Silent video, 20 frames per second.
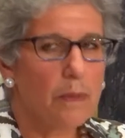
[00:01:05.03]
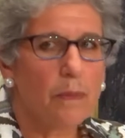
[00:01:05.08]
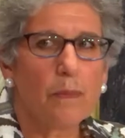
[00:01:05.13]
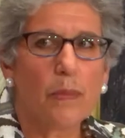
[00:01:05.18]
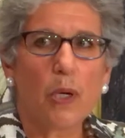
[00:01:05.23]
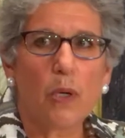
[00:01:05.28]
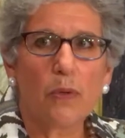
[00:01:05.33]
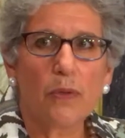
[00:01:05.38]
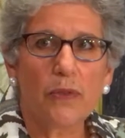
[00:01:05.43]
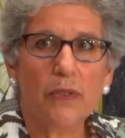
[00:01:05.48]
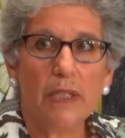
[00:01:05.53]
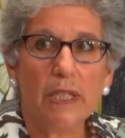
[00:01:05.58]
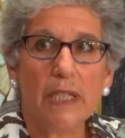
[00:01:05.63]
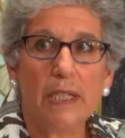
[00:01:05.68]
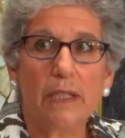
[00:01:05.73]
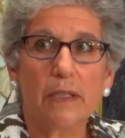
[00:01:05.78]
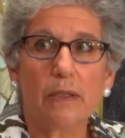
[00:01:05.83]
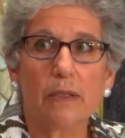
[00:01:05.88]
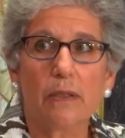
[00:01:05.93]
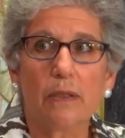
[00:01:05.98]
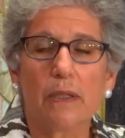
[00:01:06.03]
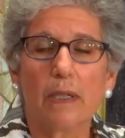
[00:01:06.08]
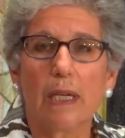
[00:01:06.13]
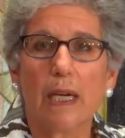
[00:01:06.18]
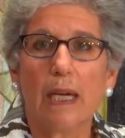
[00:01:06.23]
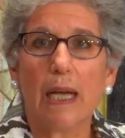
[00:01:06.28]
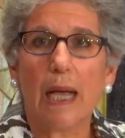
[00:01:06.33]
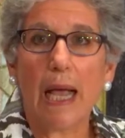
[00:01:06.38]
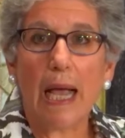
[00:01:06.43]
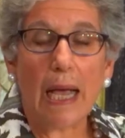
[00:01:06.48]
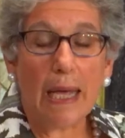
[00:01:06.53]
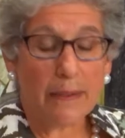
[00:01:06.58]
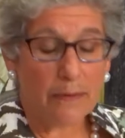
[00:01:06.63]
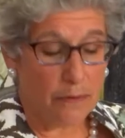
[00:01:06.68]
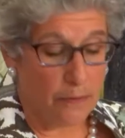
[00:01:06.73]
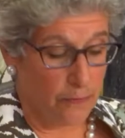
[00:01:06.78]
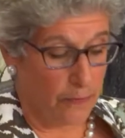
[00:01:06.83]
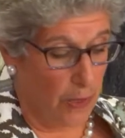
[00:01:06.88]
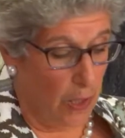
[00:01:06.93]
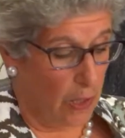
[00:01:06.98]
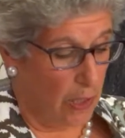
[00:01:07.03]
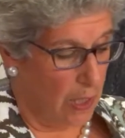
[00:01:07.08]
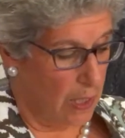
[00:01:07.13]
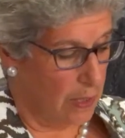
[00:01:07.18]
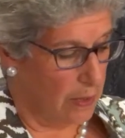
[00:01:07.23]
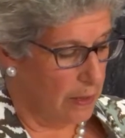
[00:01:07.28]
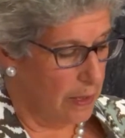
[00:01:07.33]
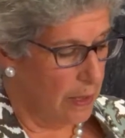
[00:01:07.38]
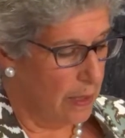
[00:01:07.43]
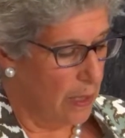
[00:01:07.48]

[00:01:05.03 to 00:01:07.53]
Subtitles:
both near and far,